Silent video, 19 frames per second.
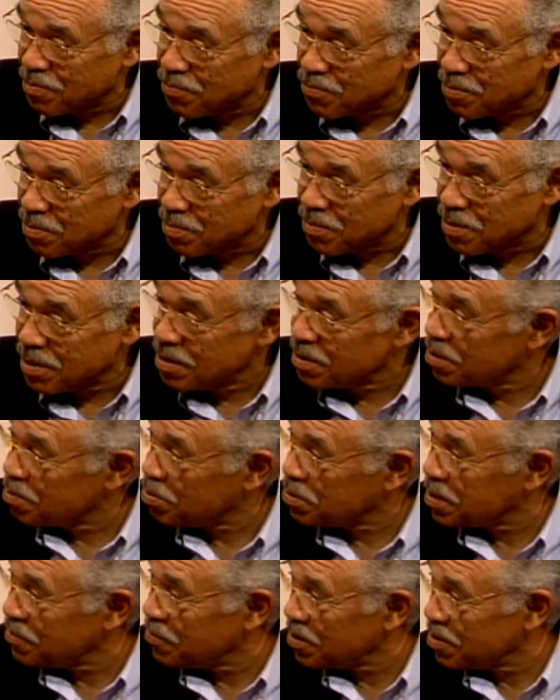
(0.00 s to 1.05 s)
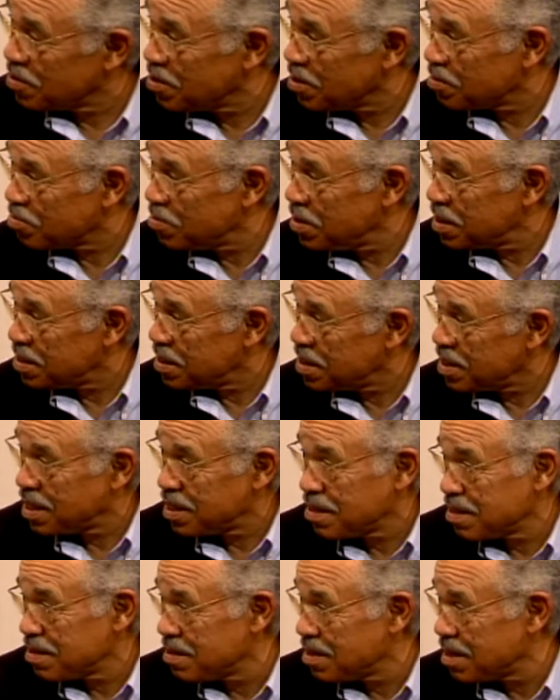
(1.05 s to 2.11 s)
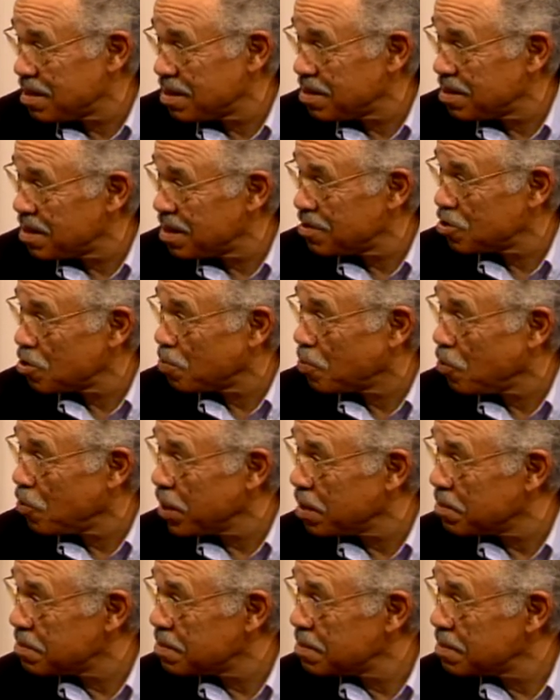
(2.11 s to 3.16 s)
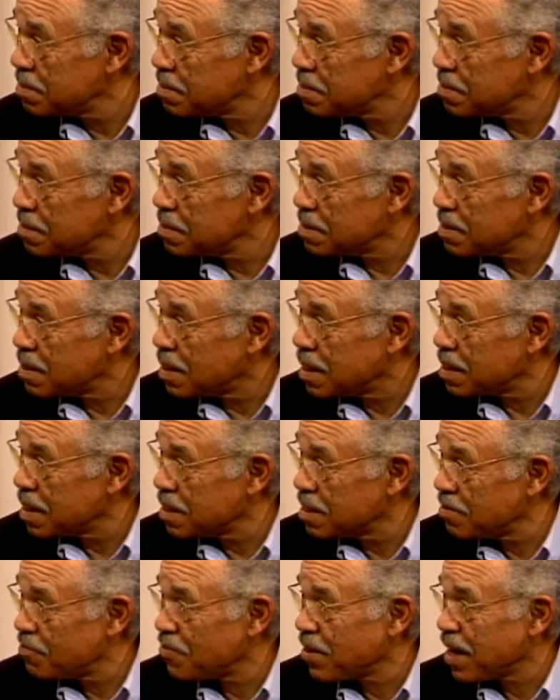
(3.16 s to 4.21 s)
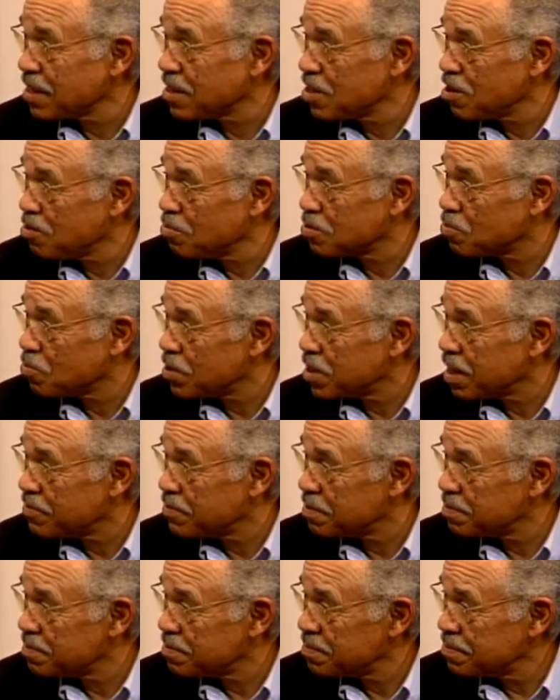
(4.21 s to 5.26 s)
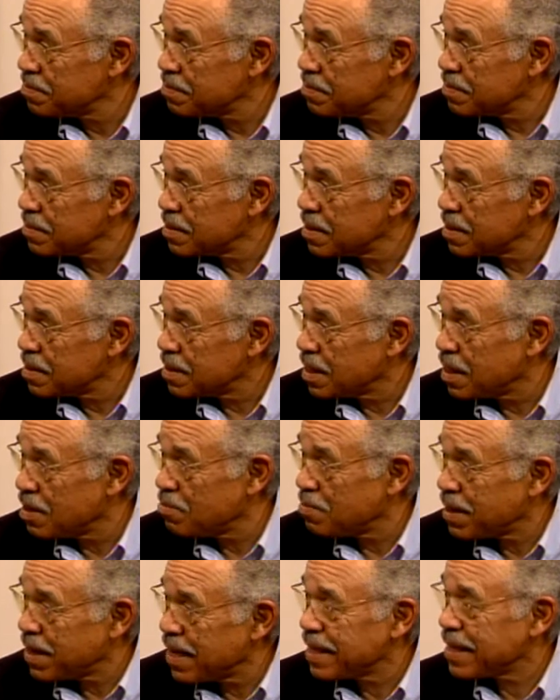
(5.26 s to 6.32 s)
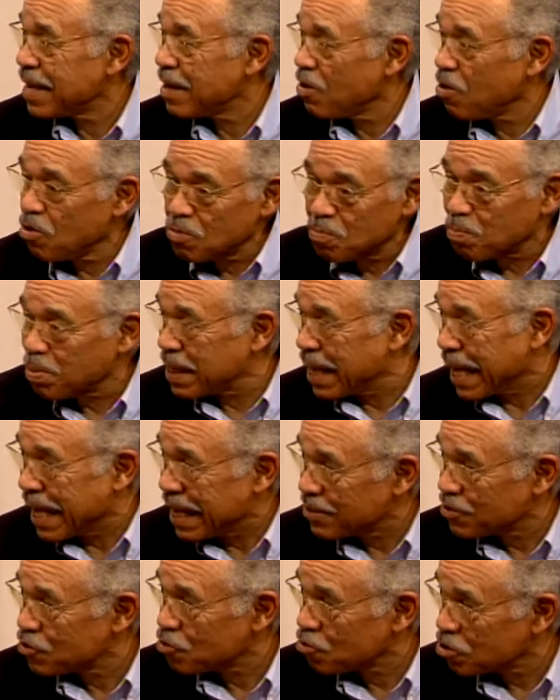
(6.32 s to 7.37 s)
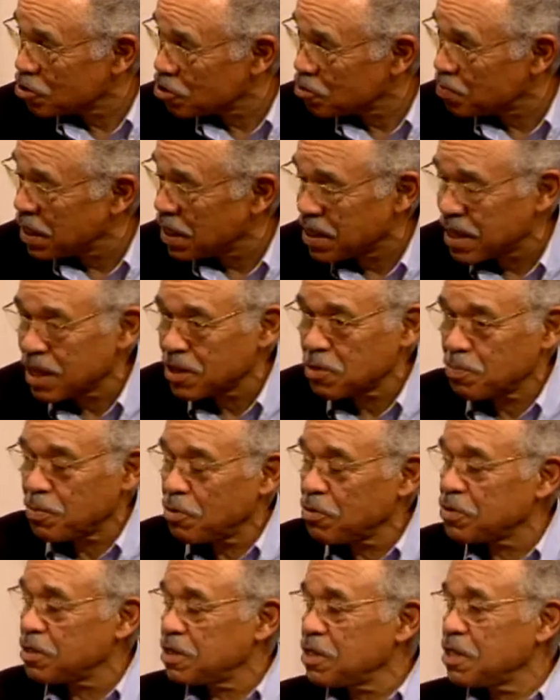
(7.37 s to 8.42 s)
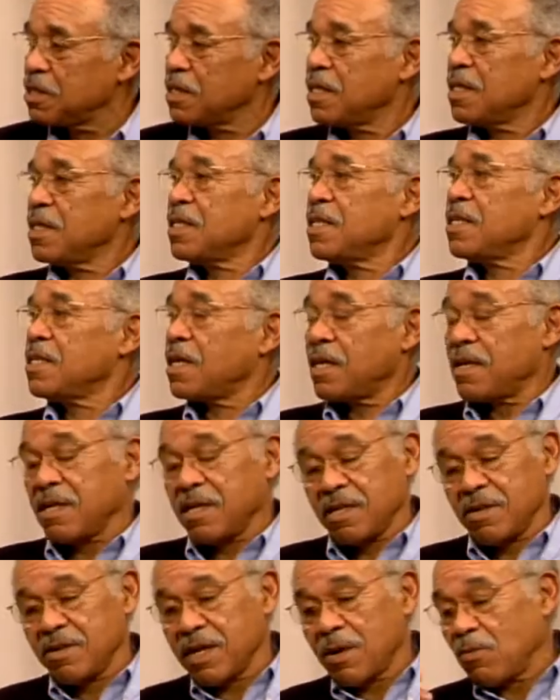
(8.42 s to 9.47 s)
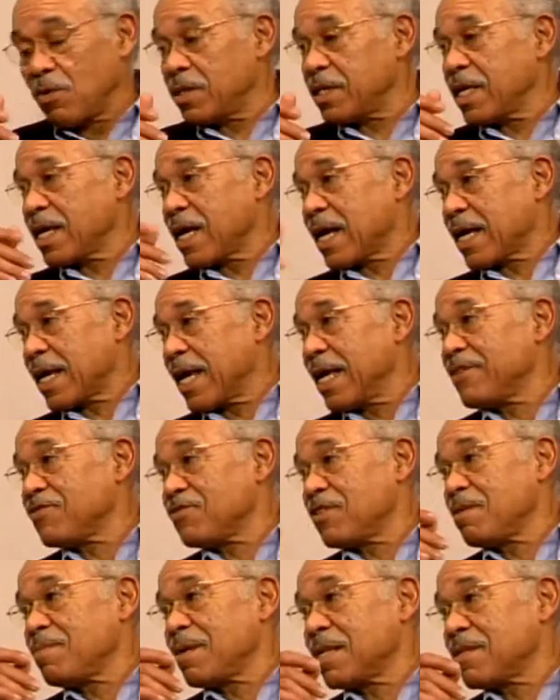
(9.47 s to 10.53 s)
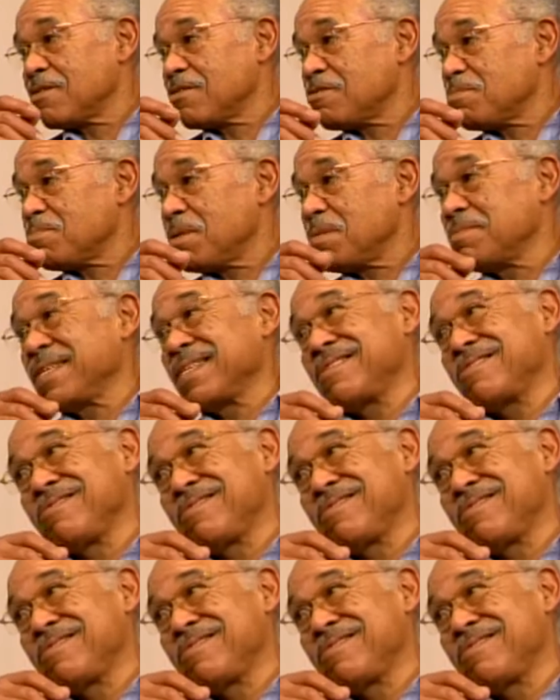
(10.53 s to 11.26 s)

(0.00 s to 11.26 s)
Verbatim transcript: from here at the Pacific Northwest that didn't didn't didn't support it. I think DeFazio was one of them, and everybody well, had their own plan, so to speak, as opposed to just. Uh, you know, one thing I can say about those Republicans, they do